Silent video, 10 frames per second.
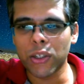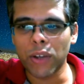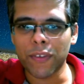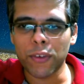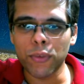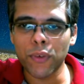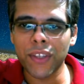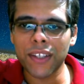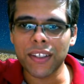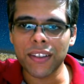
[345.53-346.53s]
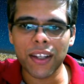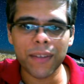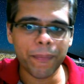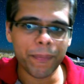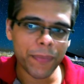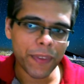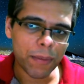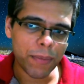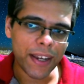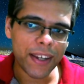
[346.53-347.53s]
You have to move this, and then
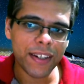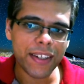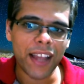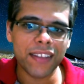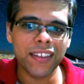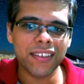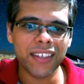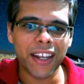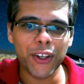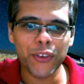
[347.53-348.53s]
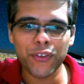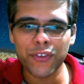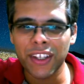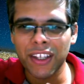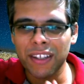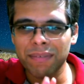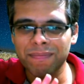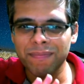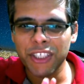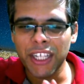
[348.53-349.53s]
black can attack this kind of
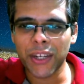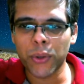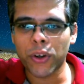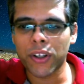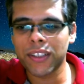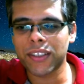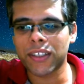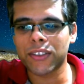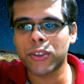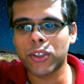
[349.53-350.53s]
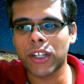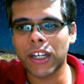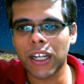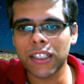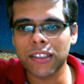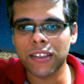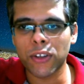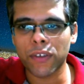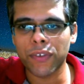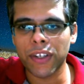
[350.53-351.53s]
shaky rook on e6. So this does
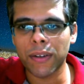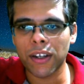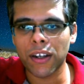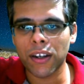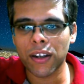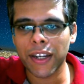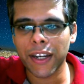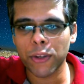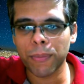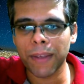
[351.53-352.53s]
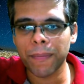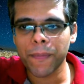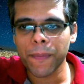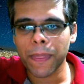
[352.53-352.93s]
not feel correct to me.